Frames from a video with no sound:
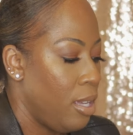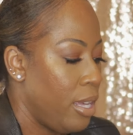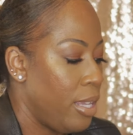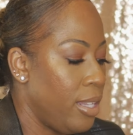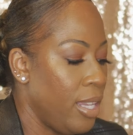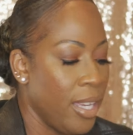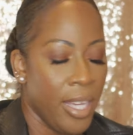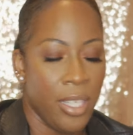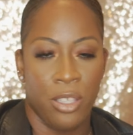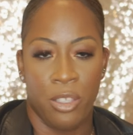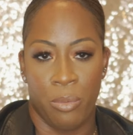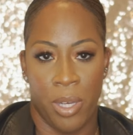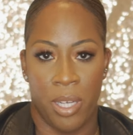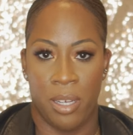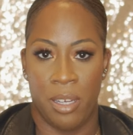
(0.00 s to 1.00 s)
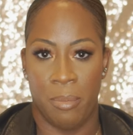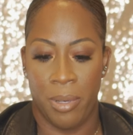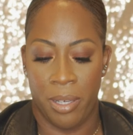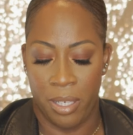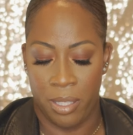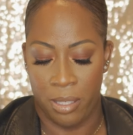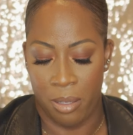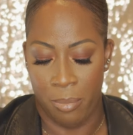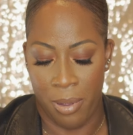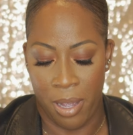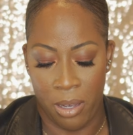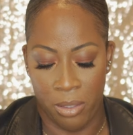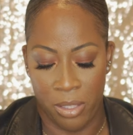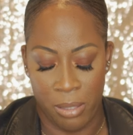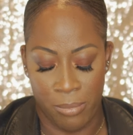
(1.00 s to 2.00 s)
I think I just wanted it because of the
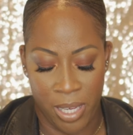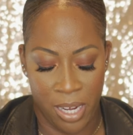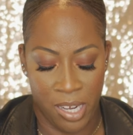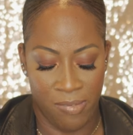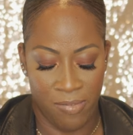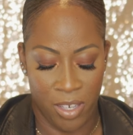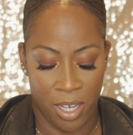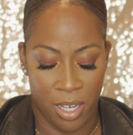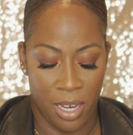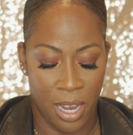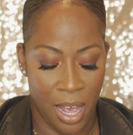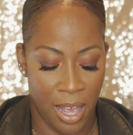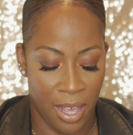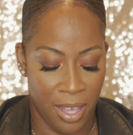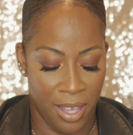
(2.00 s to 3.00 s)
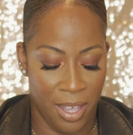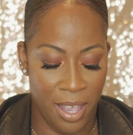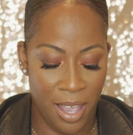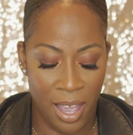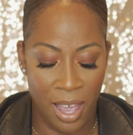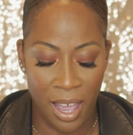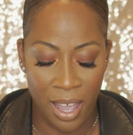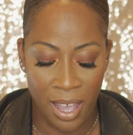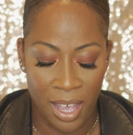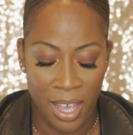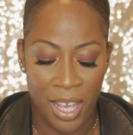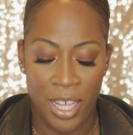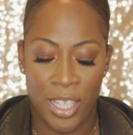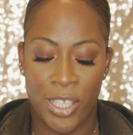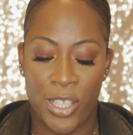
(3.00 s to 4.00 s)
pouch. I'm not even gonna lie.
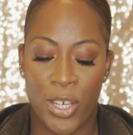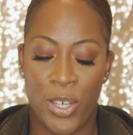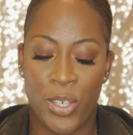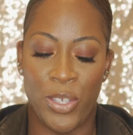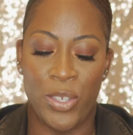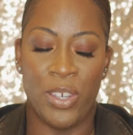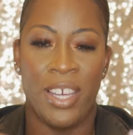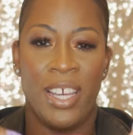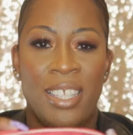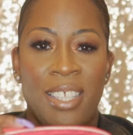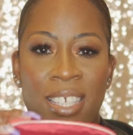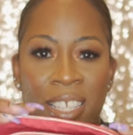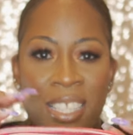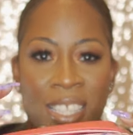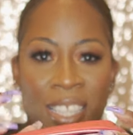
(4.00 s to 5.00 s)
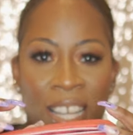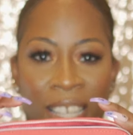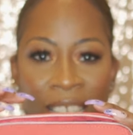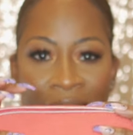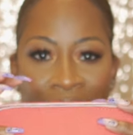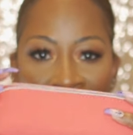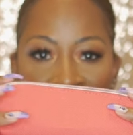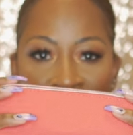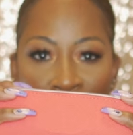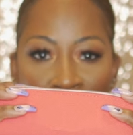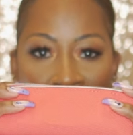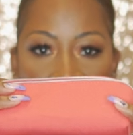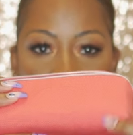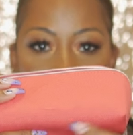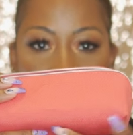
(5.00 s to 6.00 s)
So you get this nice
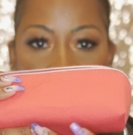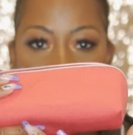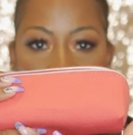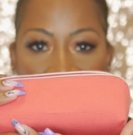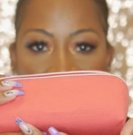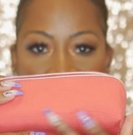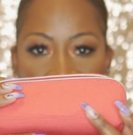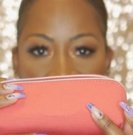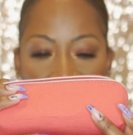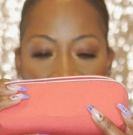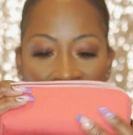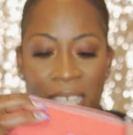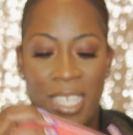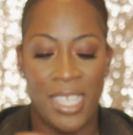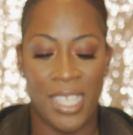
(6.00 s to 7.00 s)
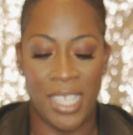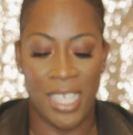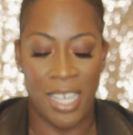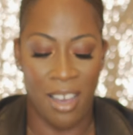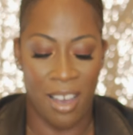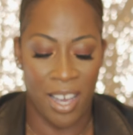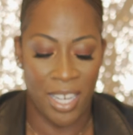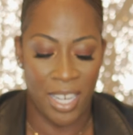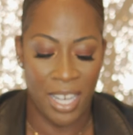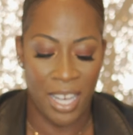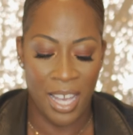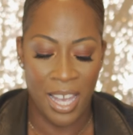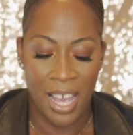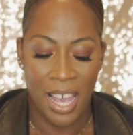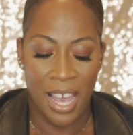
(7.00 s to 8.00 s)
pouch and it has the CD on
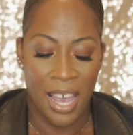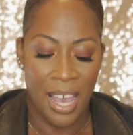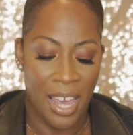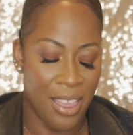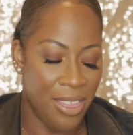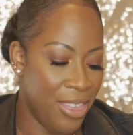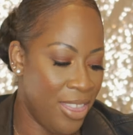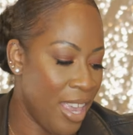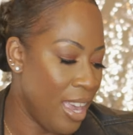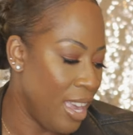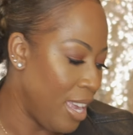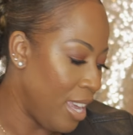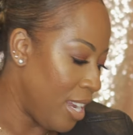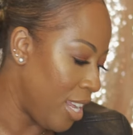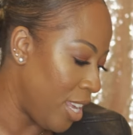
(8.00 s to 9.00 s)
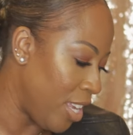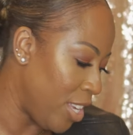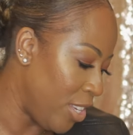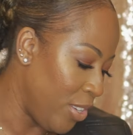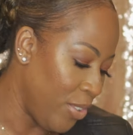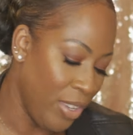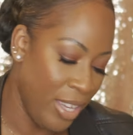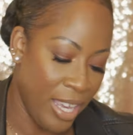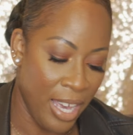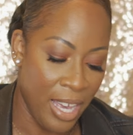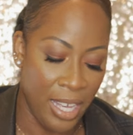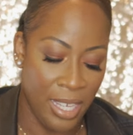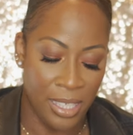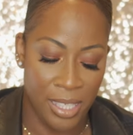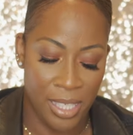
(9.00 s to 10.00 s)
it. And then you
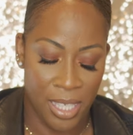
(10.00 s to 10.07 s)
get